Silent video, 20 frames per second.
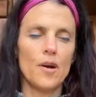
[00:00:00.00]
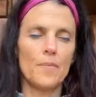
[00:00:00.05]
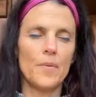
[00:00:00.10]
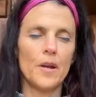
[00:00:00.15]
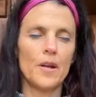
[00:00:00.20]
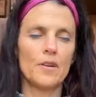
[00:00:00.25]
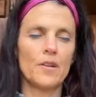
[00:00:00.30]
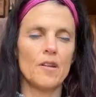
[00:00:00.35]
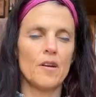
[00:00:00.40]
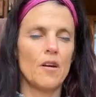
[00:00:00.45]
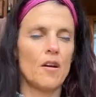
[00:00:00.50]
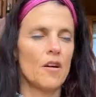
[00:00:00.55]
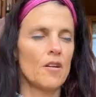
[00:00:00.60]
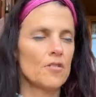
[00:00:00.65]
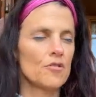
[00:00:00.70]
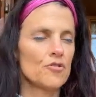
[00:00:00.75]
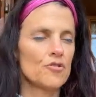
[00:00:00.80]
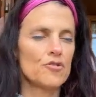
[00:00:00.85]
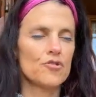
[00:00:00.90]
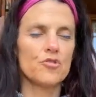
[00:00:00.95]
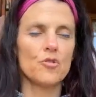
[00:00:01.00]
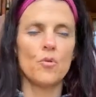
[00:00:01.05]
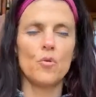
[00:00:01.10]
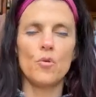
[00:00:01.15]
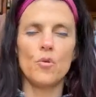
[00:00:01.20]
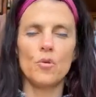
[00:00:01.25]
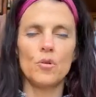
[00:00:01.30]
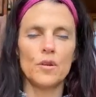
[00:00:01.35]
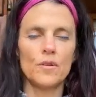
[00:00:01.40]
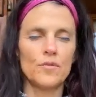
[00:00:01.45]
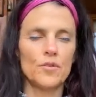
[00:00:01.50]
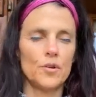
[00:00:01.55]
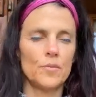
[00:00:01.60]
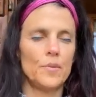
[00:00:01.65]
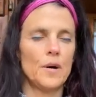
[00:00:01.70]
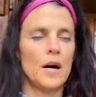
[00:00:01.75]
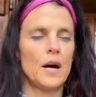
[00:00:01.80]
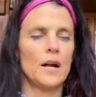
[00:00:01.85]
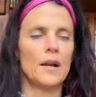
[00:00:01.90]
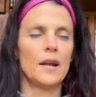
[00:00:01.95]
dropping in the heart and soul of
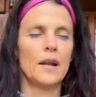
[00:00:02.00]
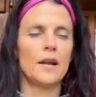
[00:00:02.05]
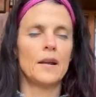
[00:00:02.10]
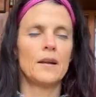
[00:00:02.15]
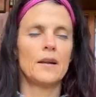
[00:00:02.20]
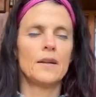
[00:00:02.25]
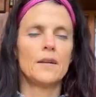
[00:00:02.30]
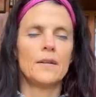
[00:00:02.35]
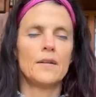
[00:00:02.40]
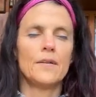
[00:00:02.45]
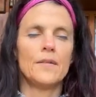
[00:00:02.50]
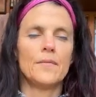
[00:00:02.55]
your body.